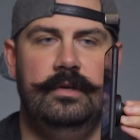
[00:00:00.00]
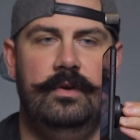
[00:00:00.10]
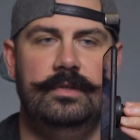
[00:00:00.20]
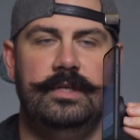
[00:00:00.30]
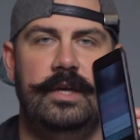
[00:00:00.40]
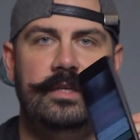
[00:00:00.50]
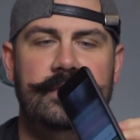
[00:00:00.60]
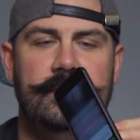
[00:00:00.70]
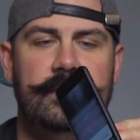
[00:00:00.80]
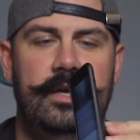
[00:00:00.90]
holds it
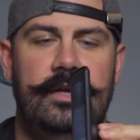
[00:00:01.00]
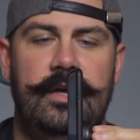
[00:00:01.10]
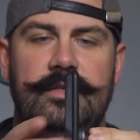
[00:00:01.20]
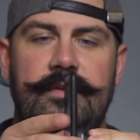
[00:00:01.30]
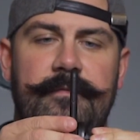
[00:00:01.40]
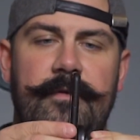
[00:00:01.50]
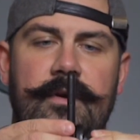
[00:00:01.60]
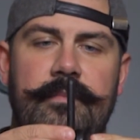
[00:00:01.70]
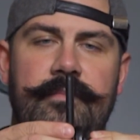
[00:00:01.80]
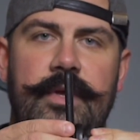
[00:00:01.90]
nice and
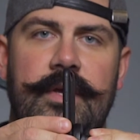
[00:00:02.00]
firm.